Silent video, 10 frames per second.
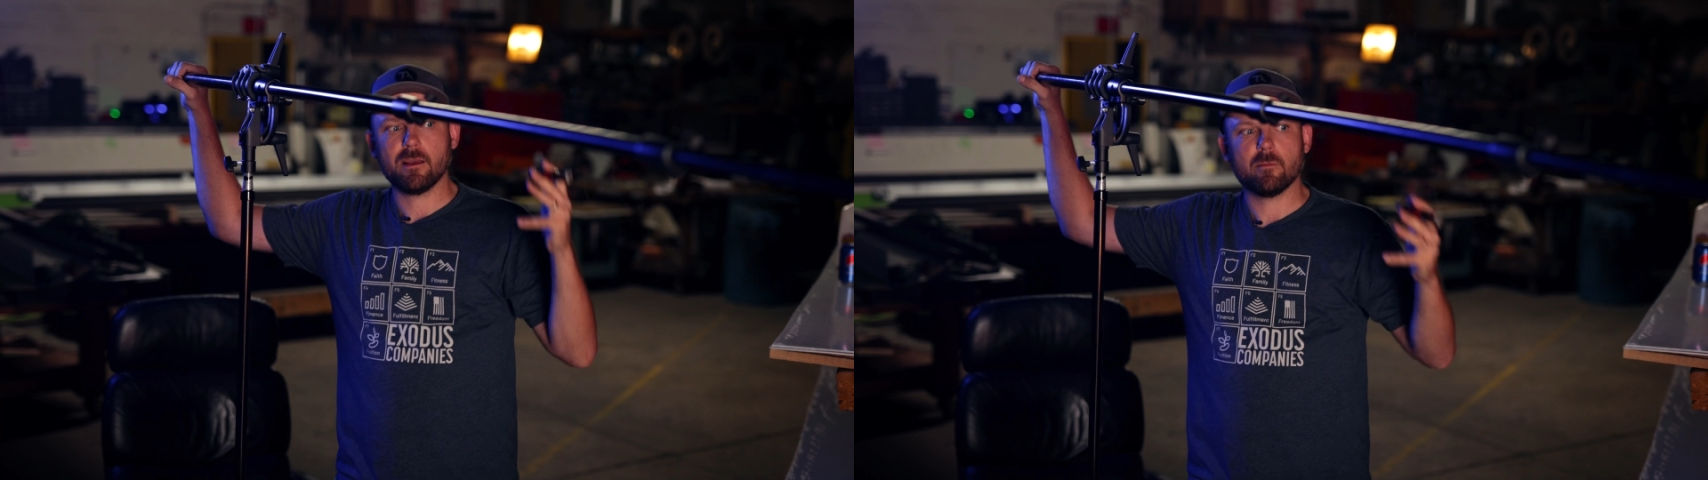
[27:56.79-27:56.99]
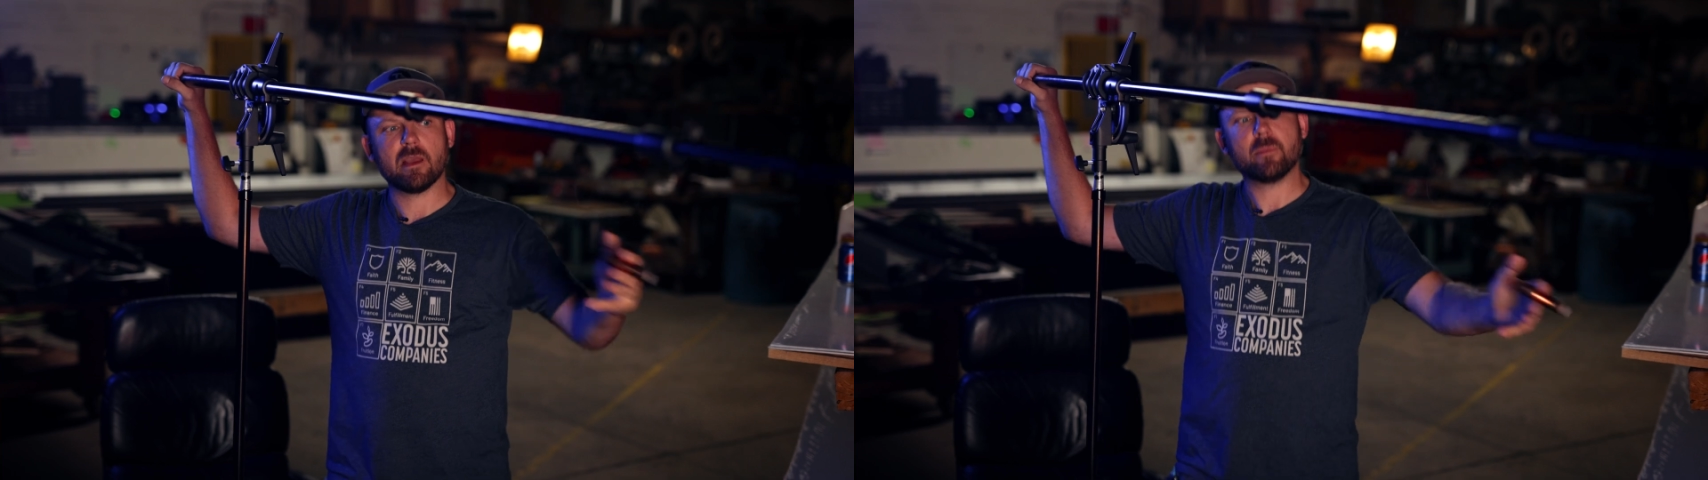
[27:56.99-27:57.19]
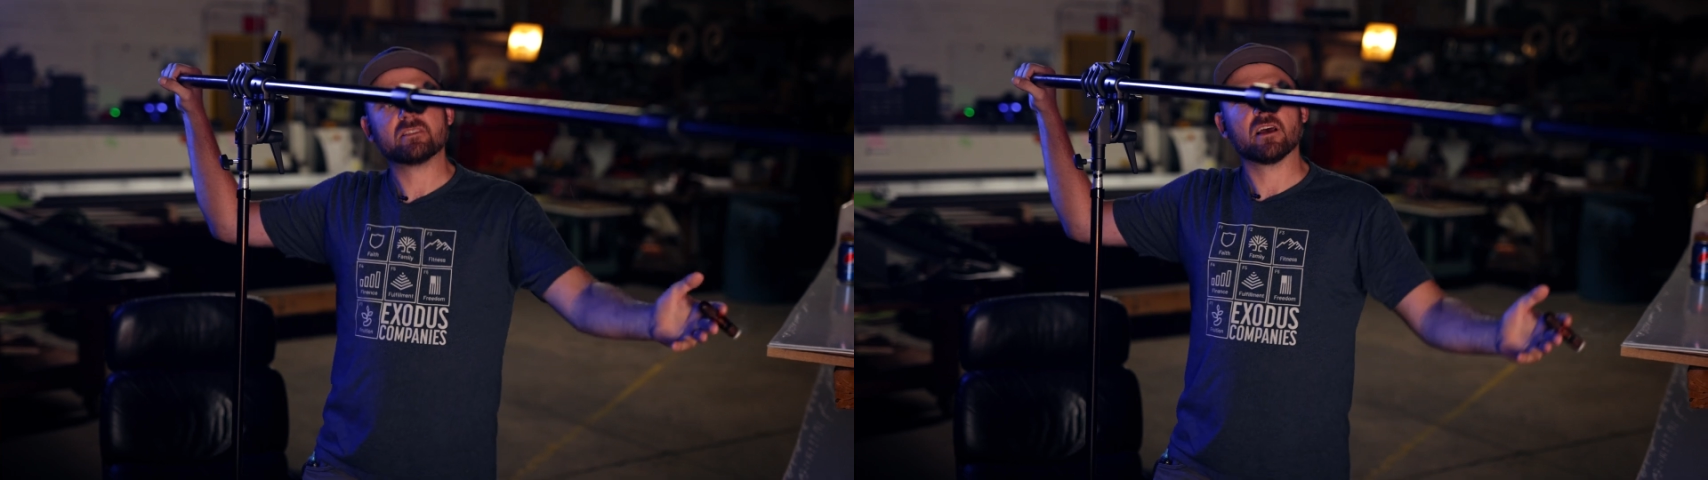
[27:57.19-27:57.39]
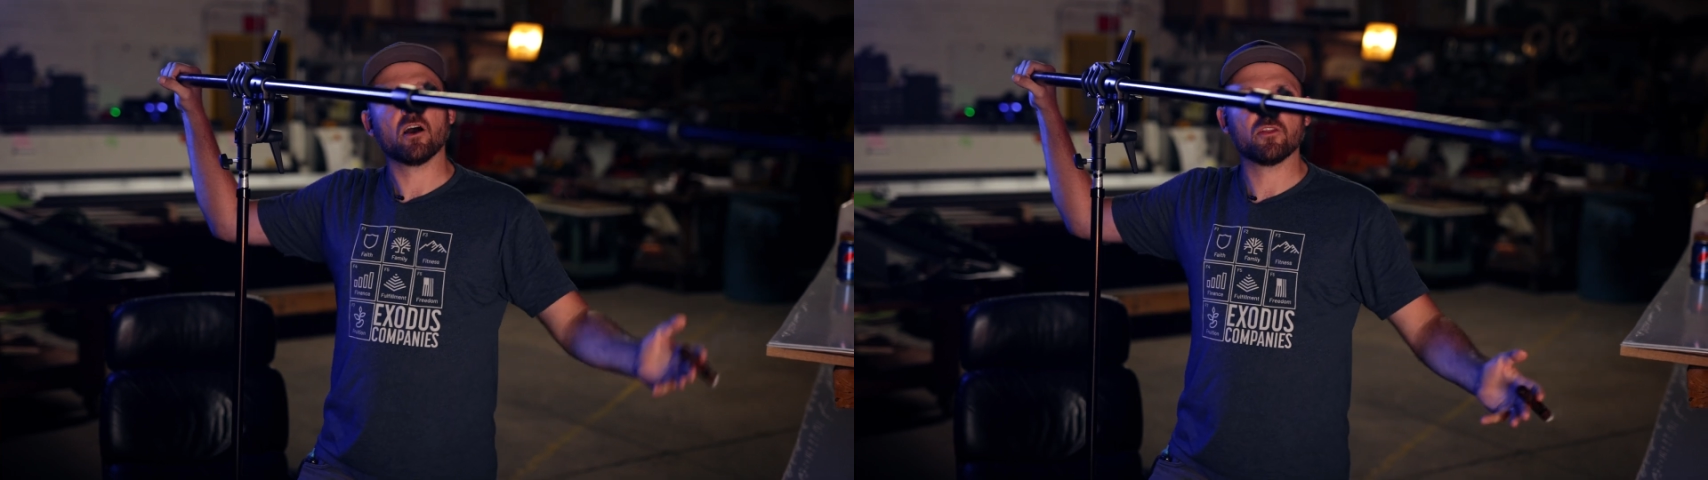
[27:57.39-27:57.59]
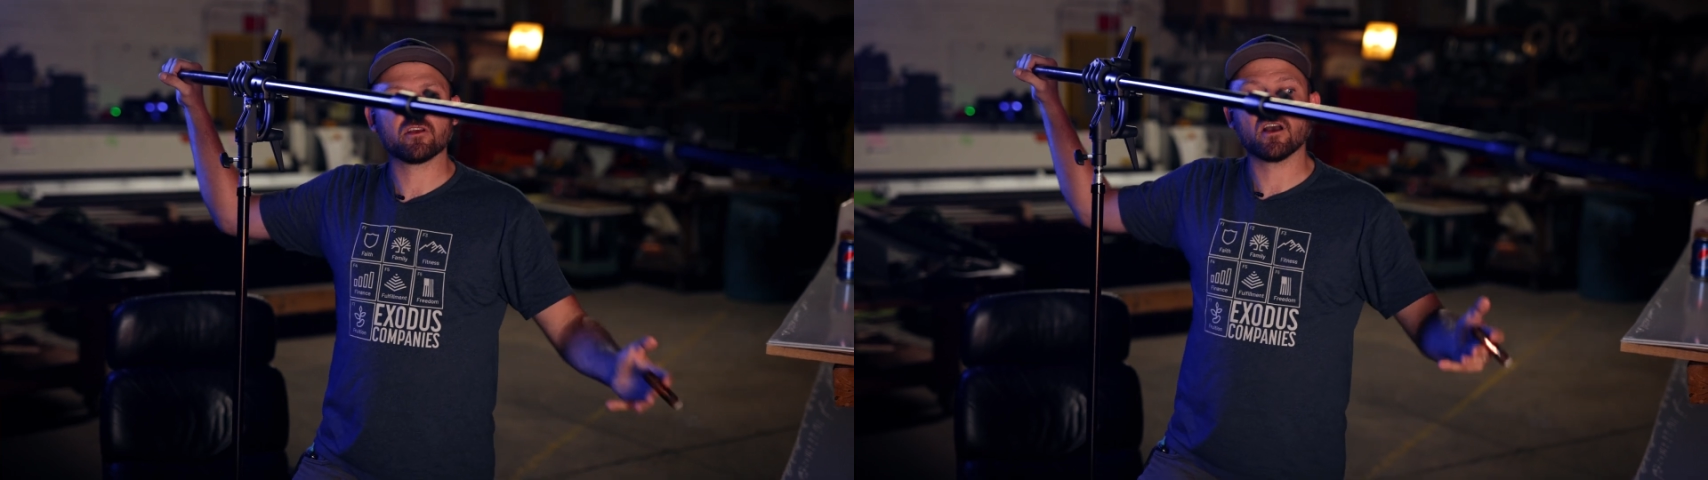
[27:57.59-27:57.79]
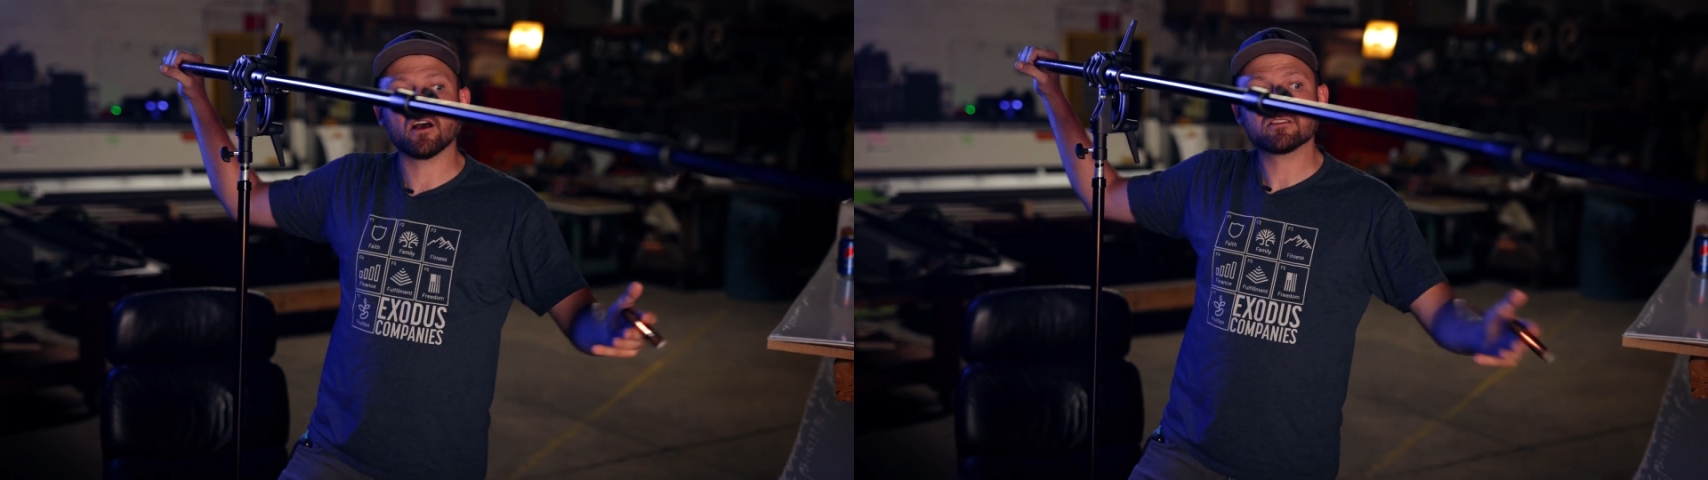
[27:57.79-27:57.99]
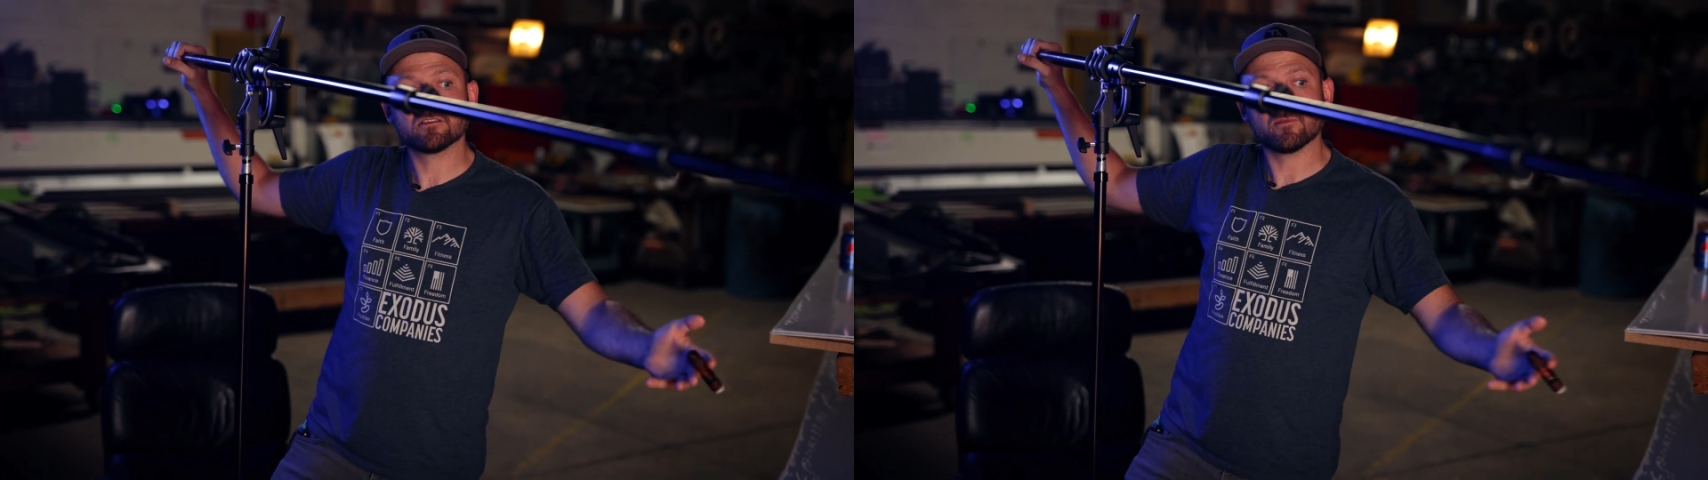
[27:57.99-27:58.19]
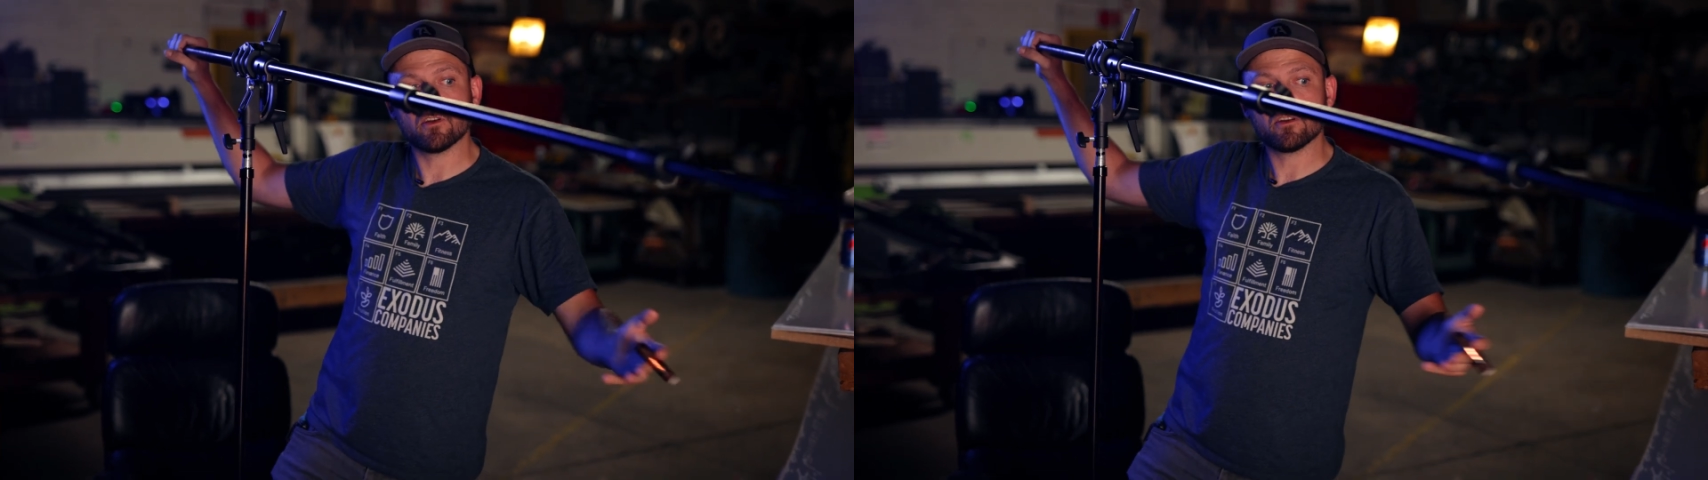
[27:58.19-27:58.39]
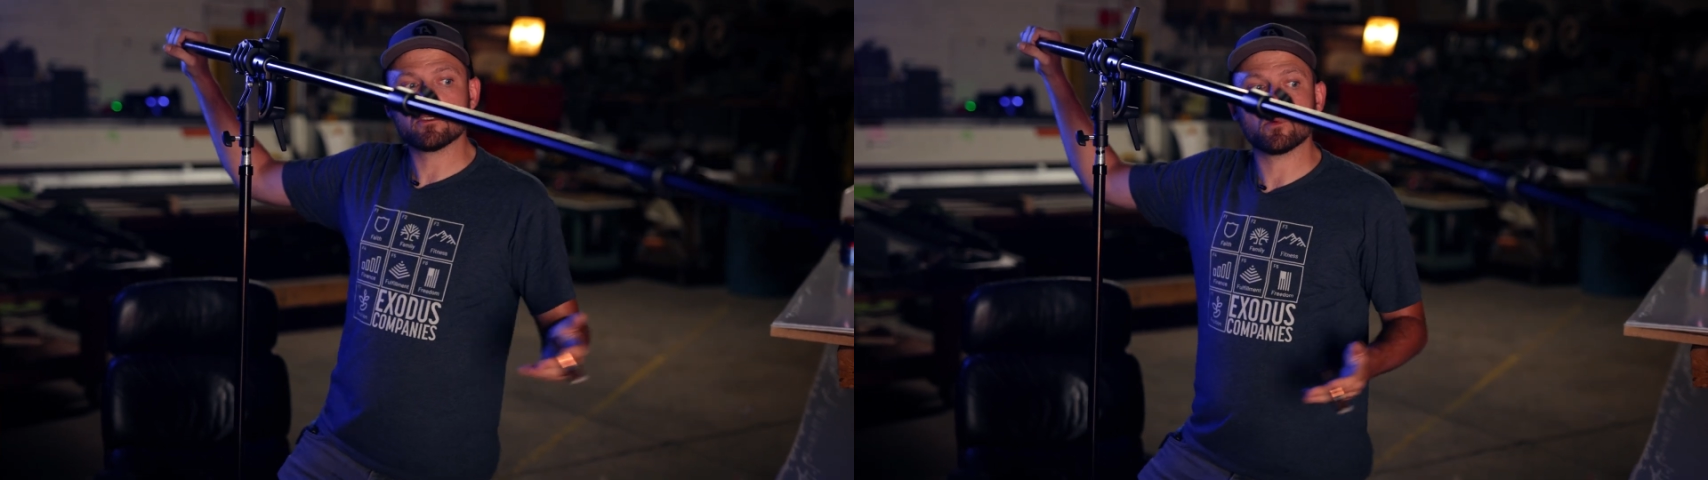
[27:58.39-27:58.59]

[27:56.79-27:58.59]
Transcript: maybe tell the customers